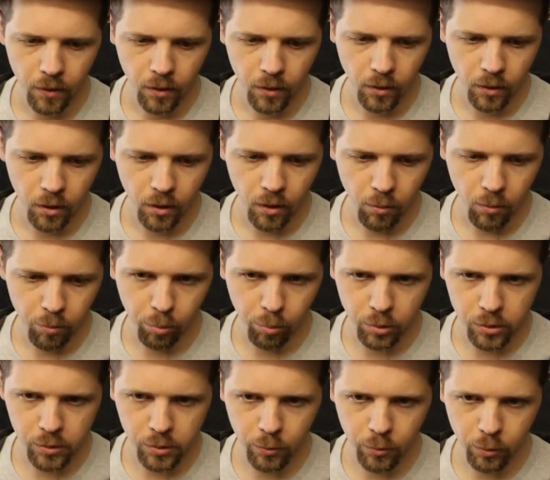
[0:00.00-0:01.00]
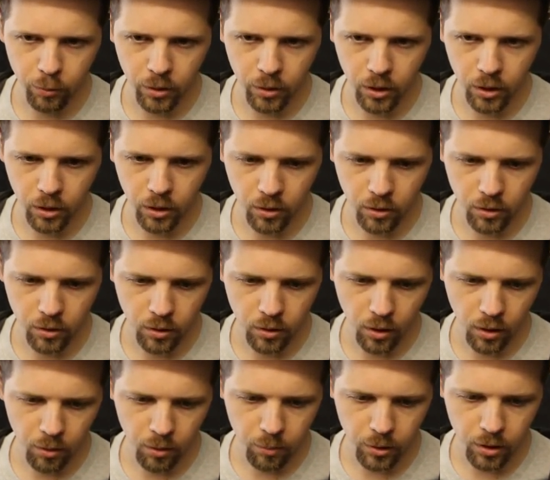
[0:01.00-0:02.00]
Yep, Prismarine
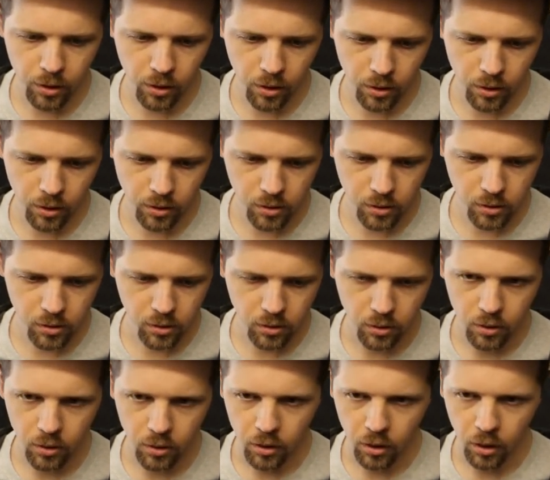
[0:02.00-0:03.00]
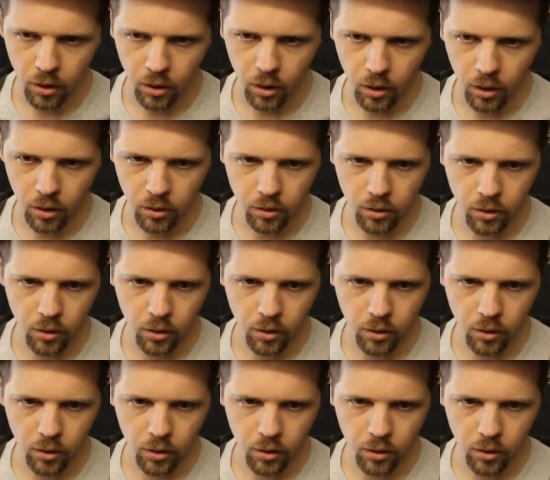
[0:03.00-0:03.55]
can be cut, and the